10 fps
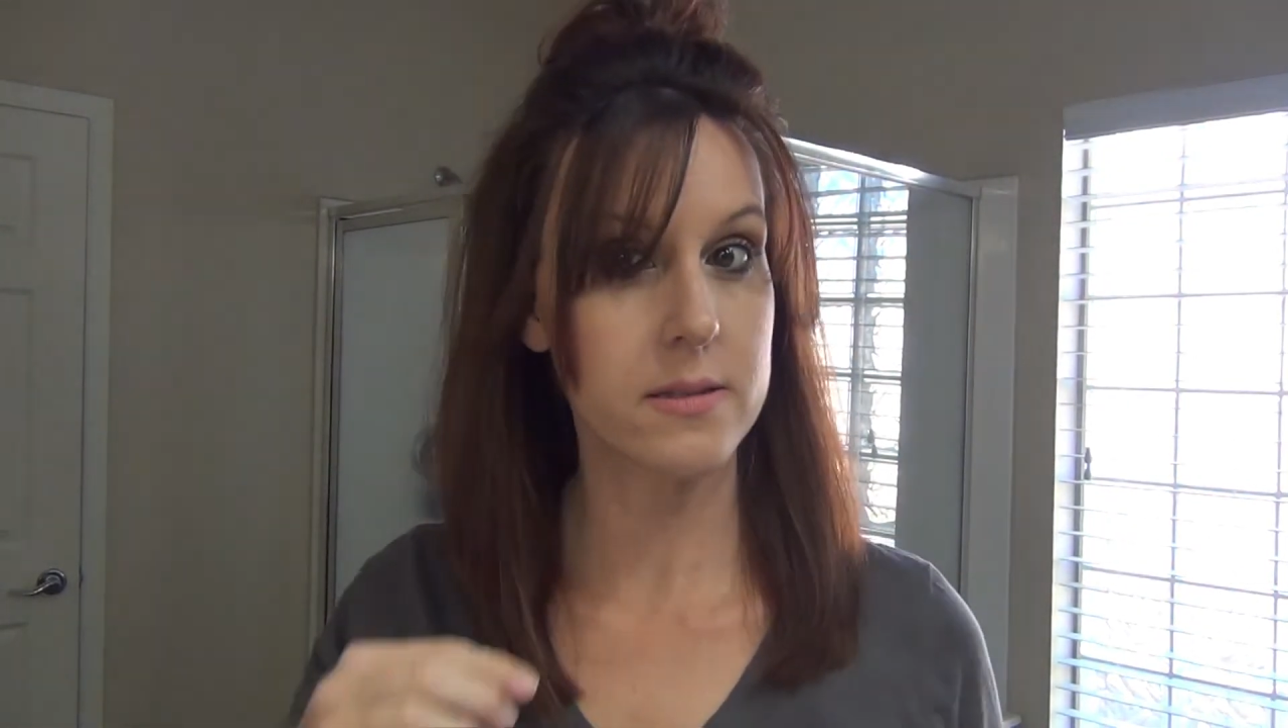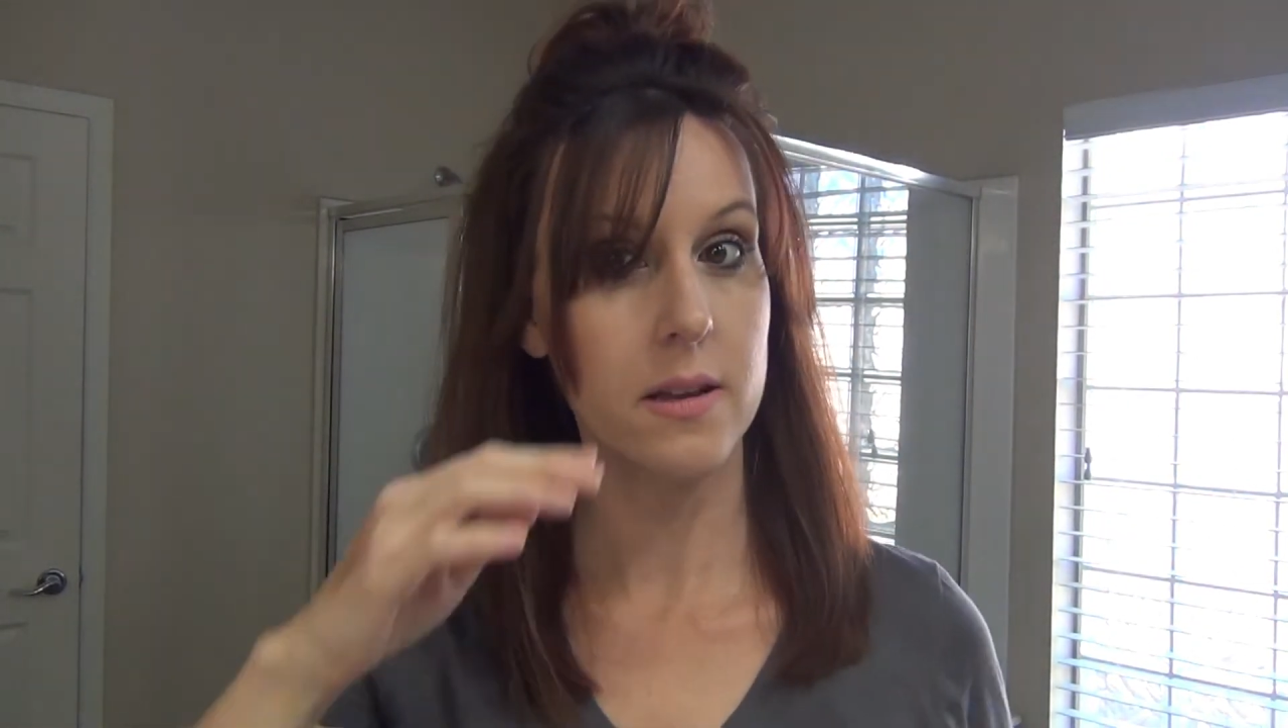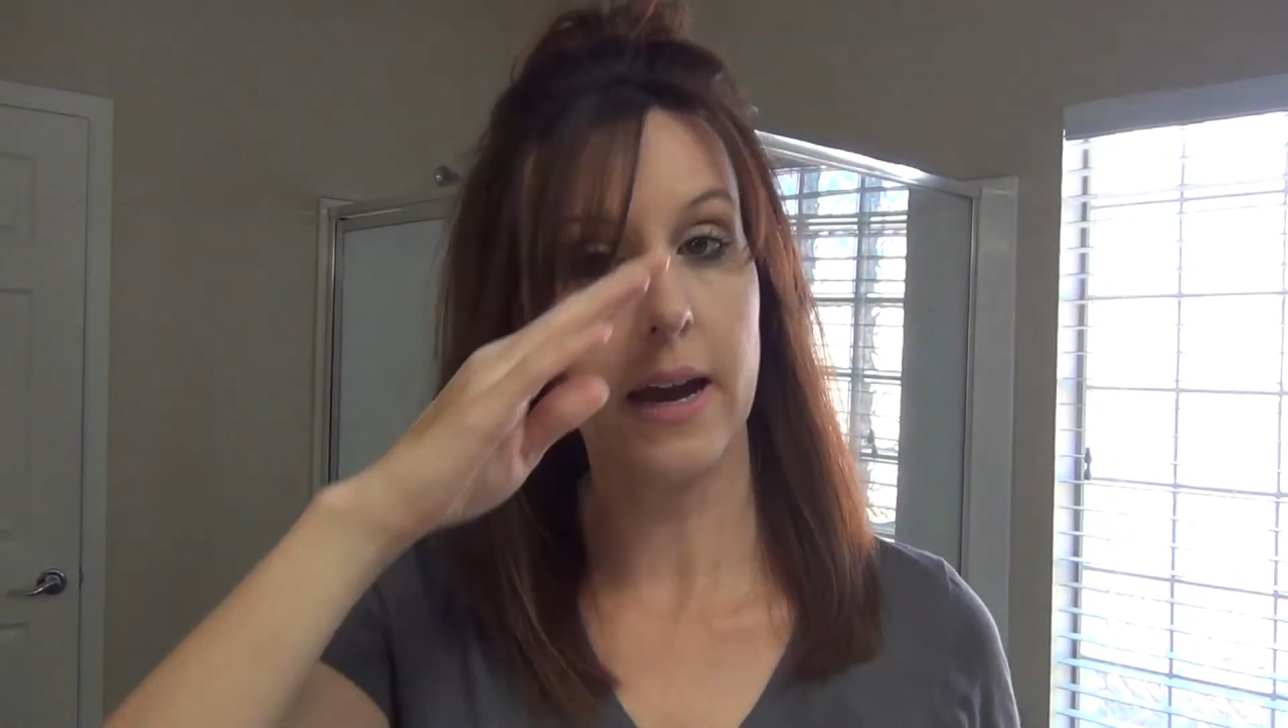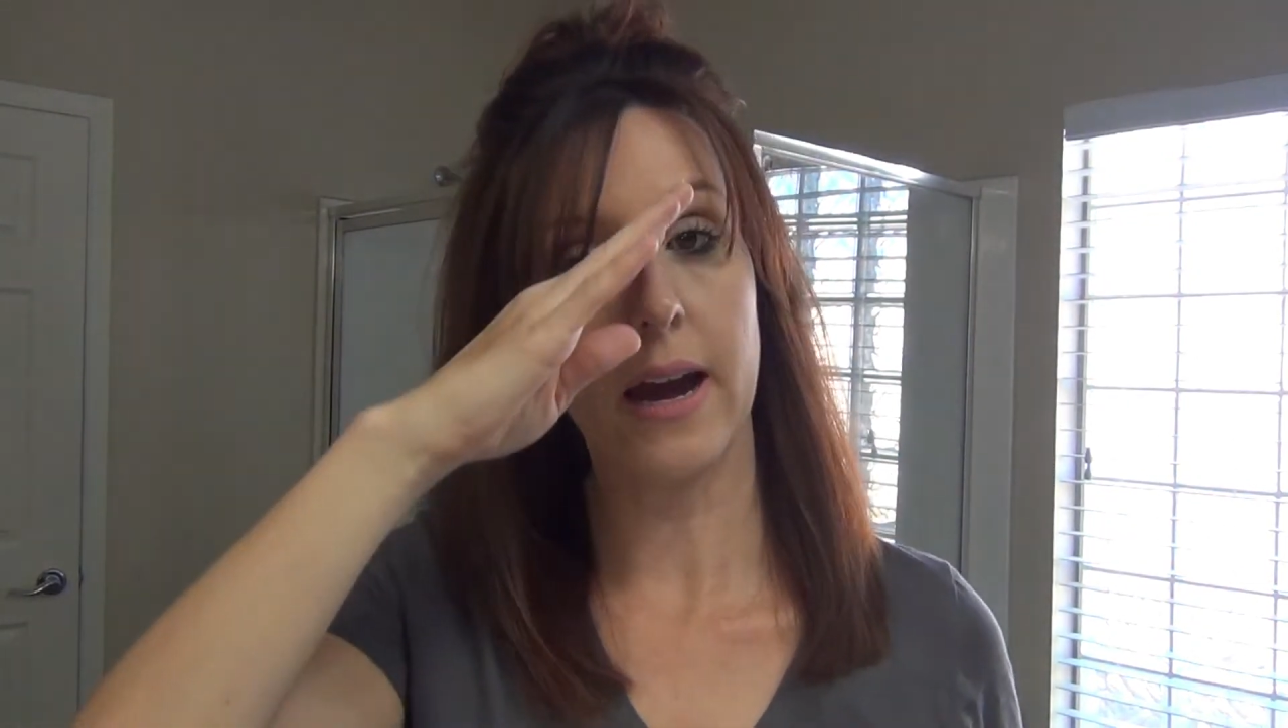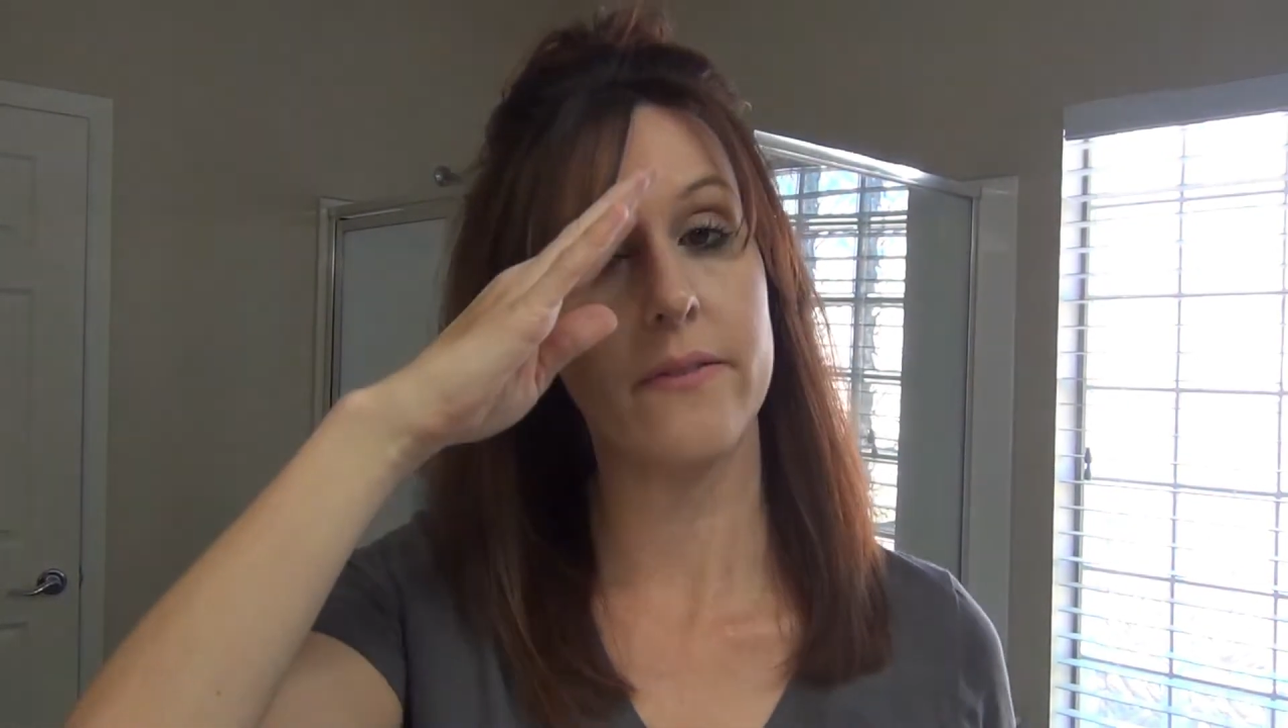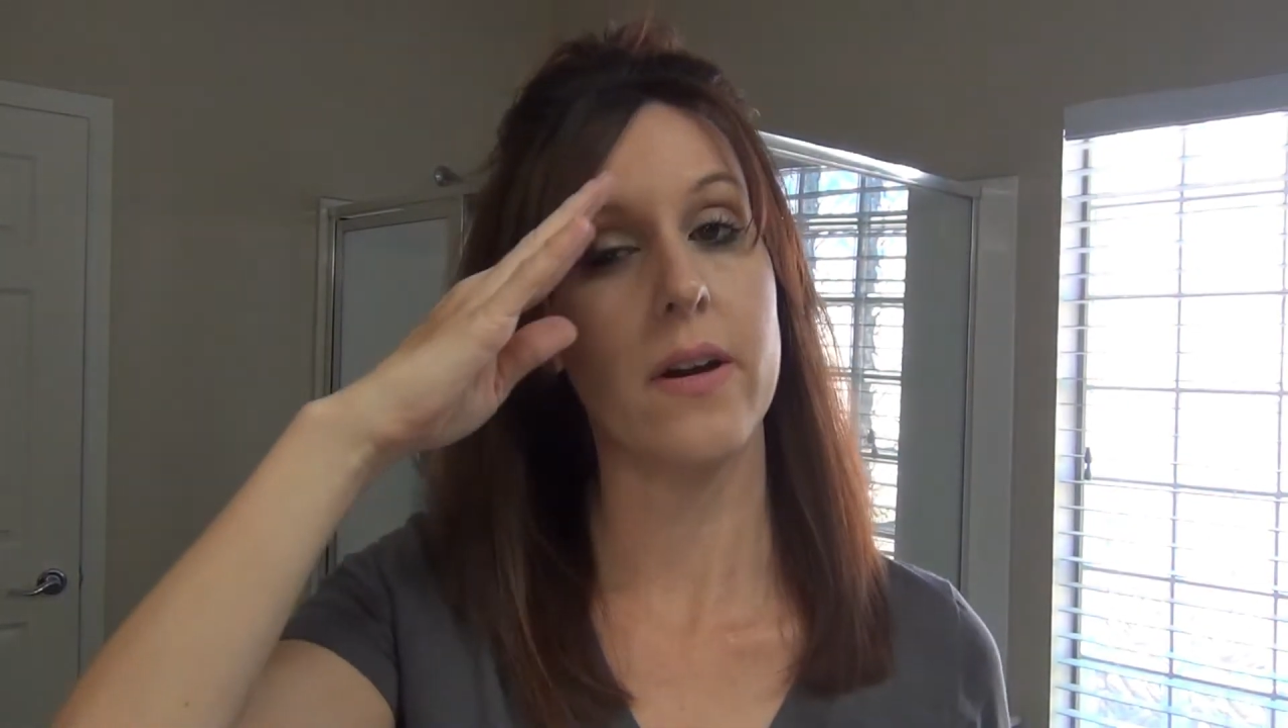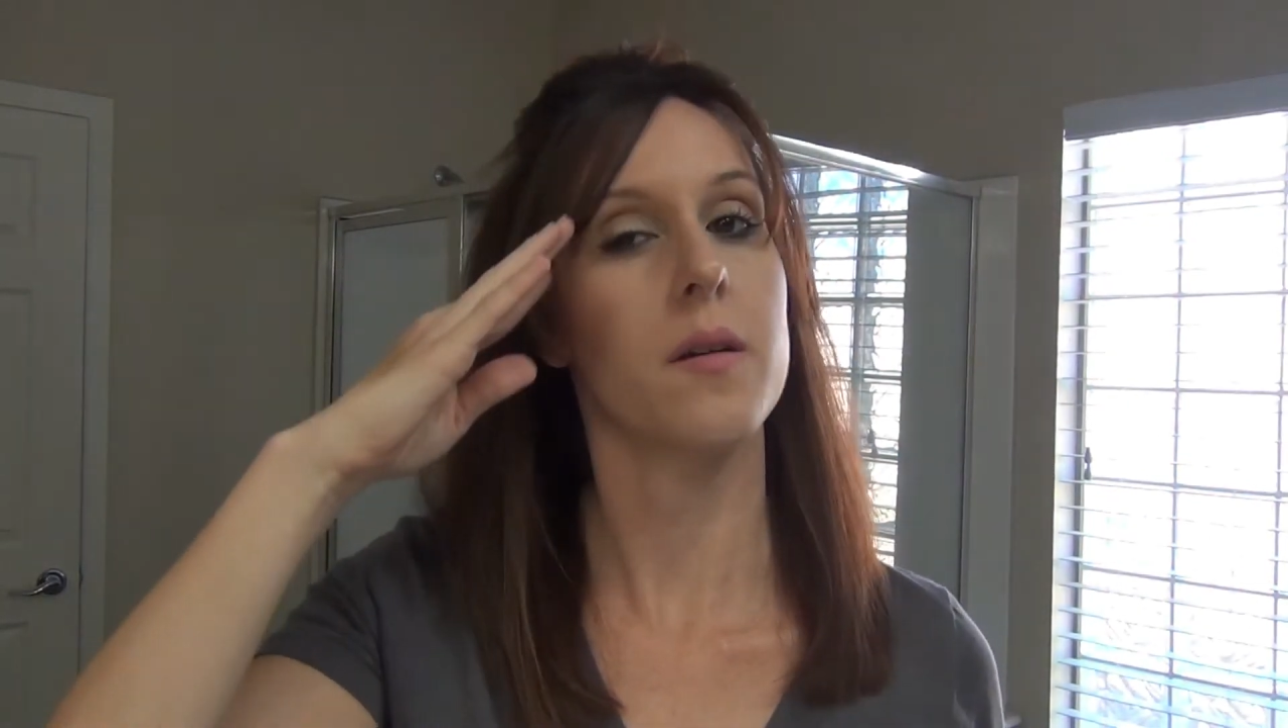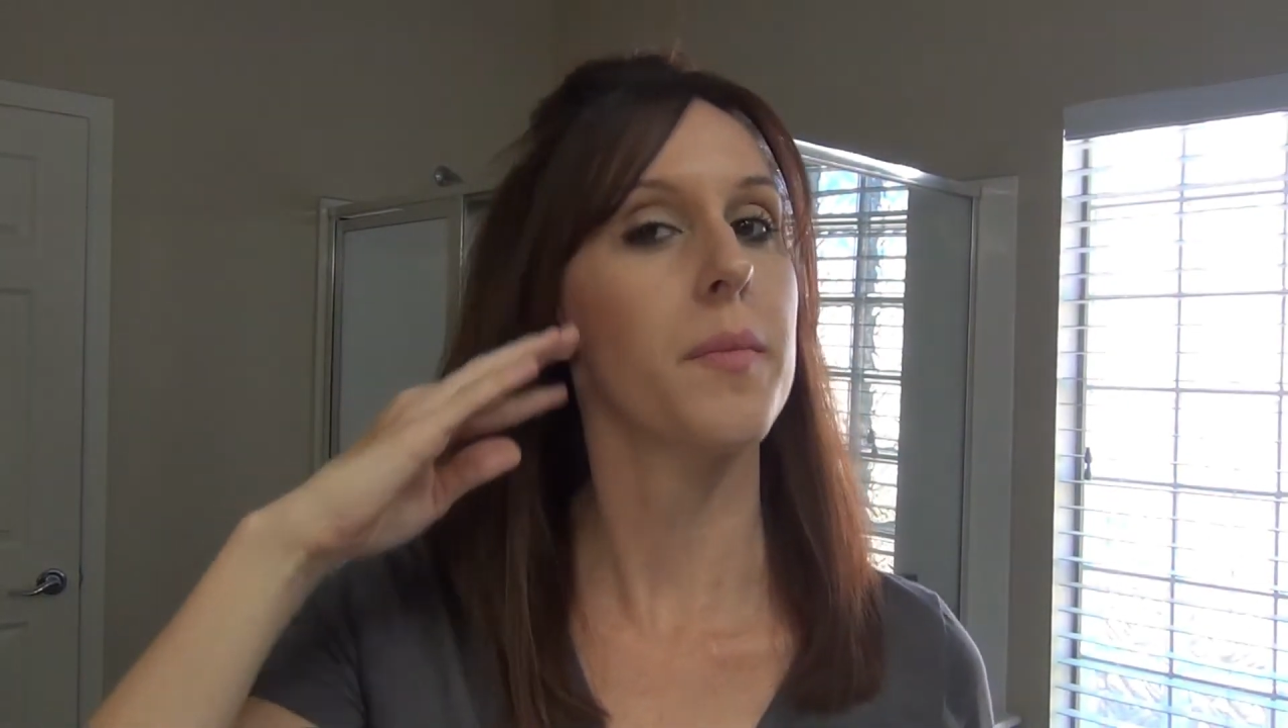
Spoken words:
half up,